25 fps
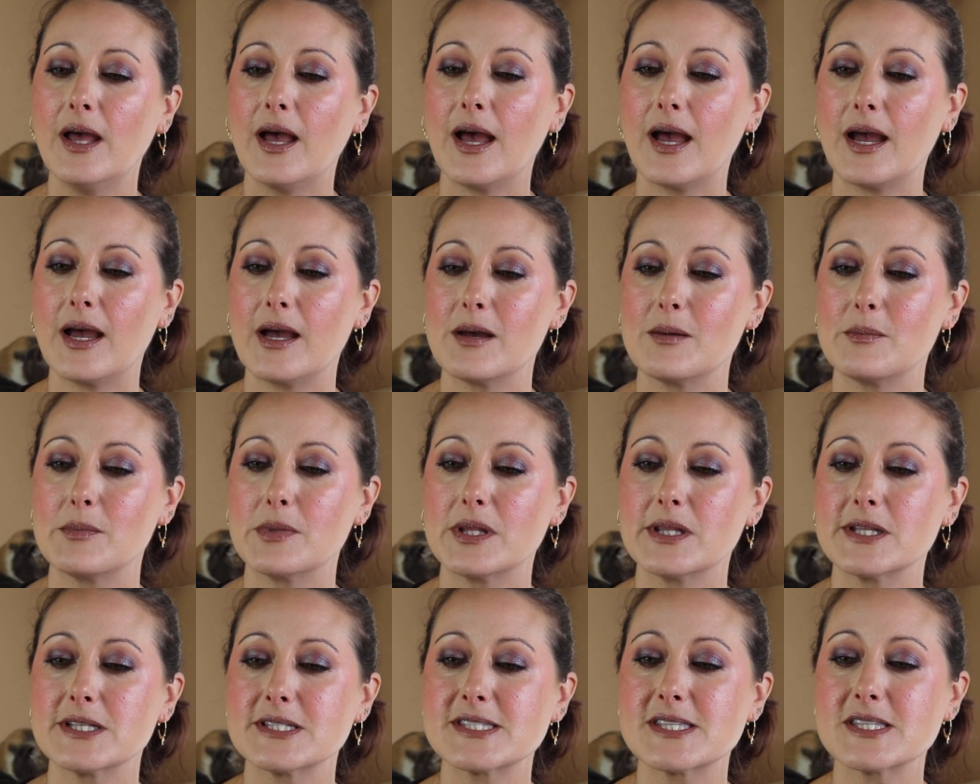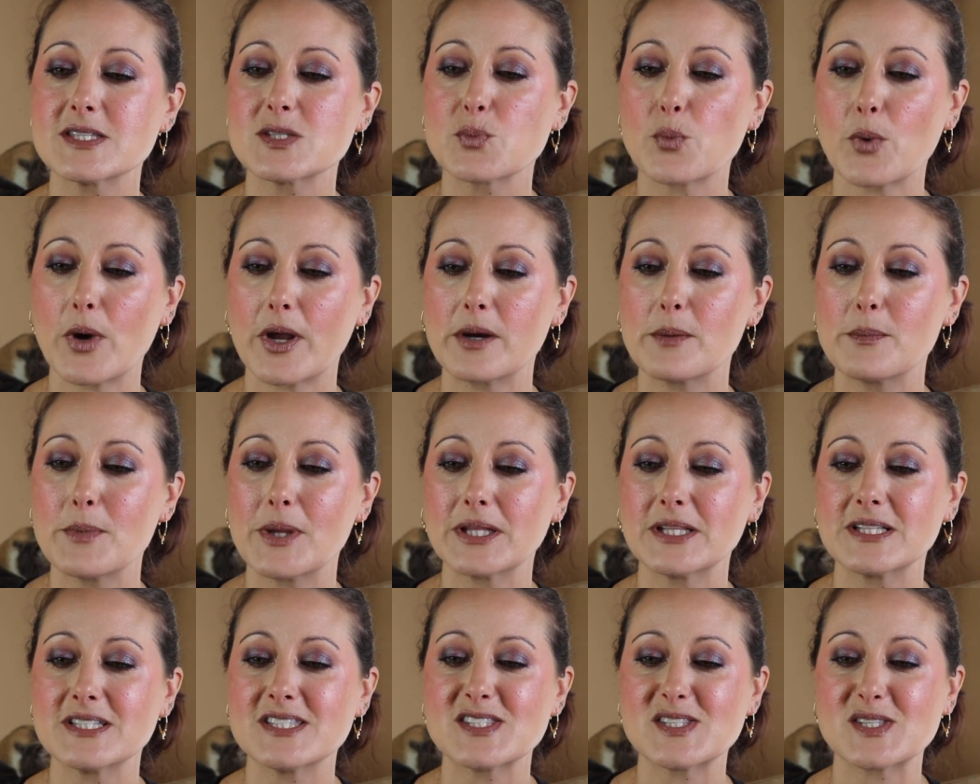Um, this is
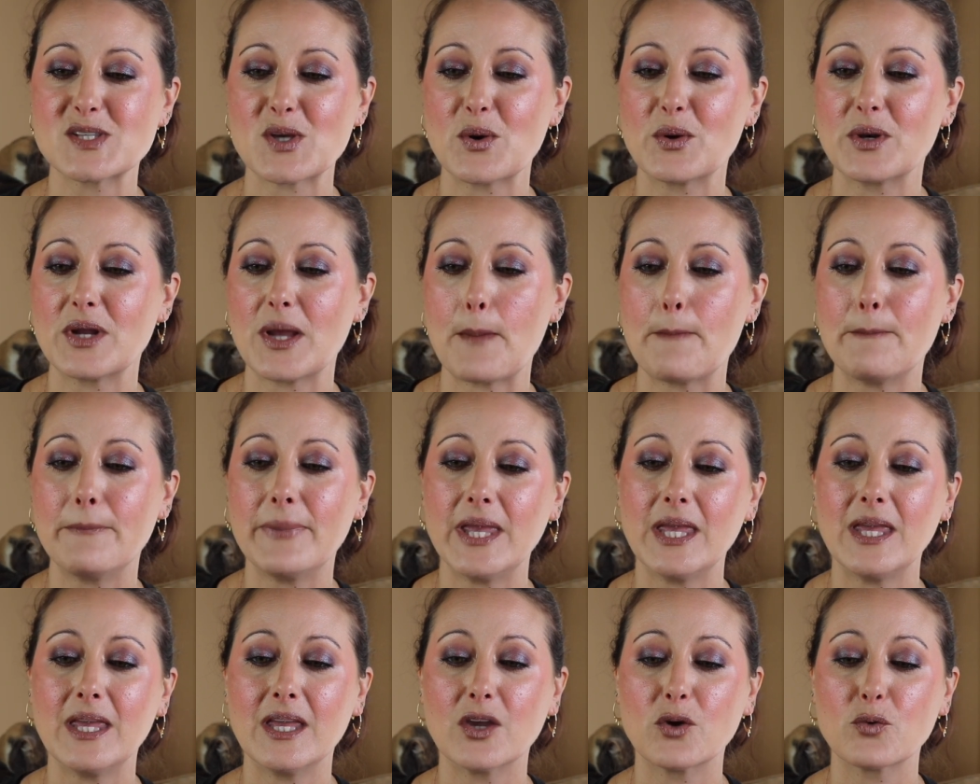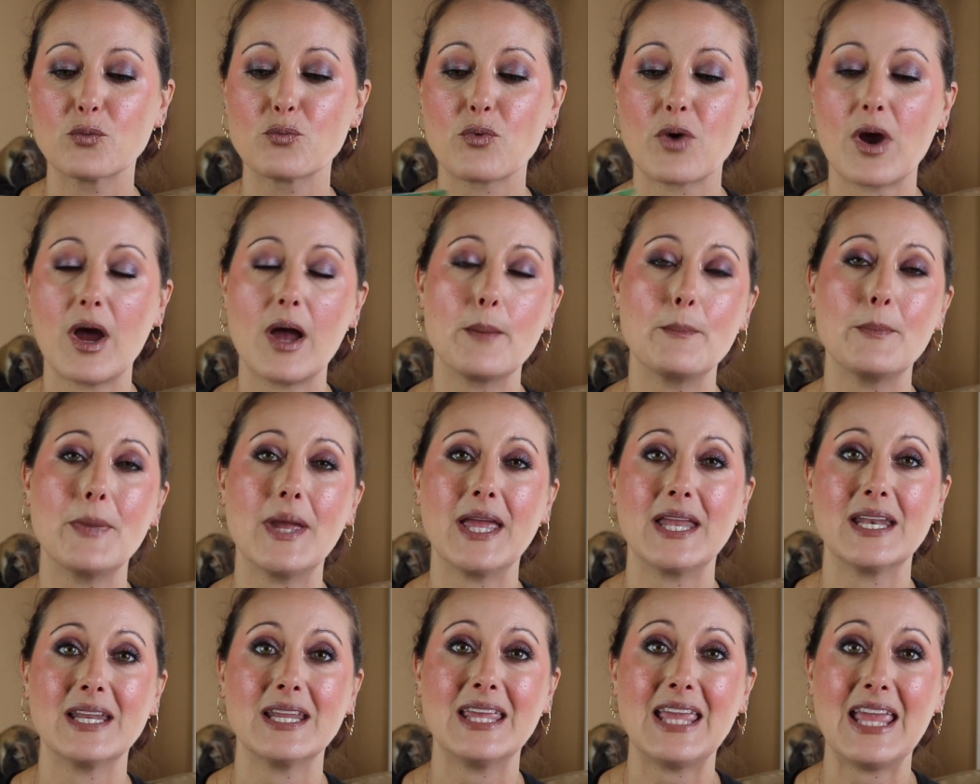watermelon soda, pink rum,
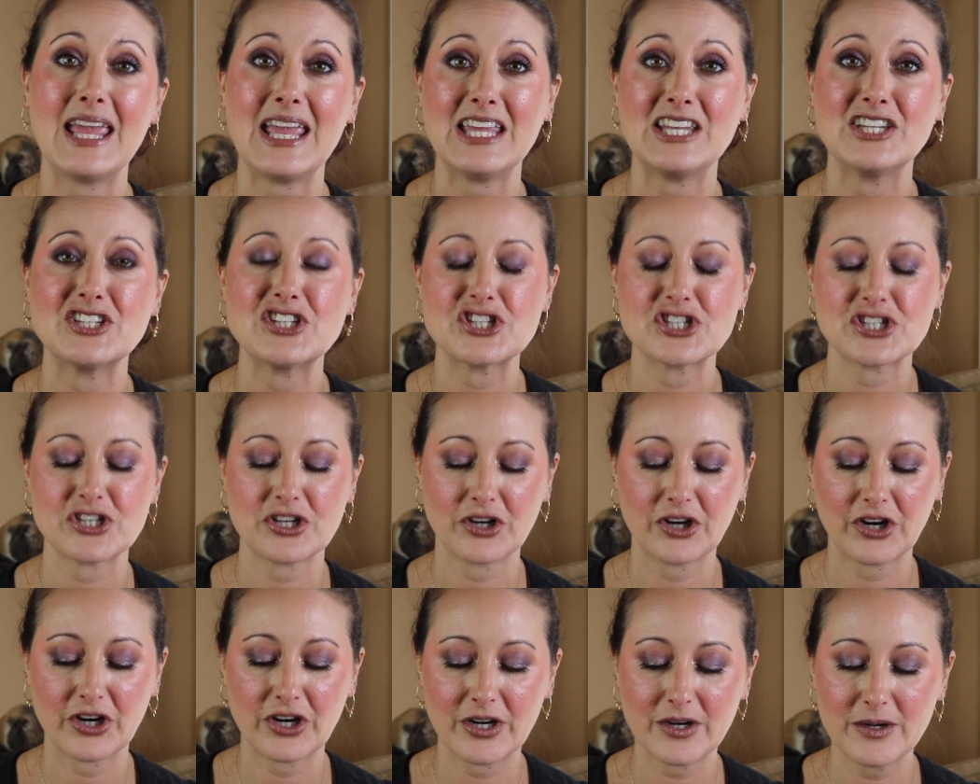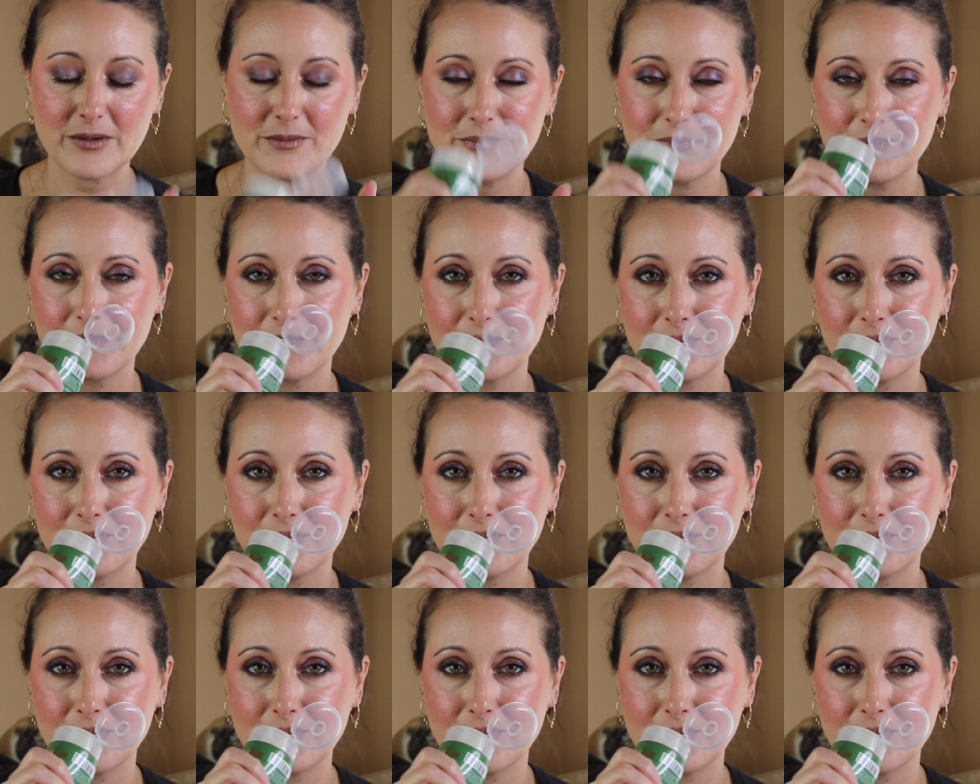and cane sugar.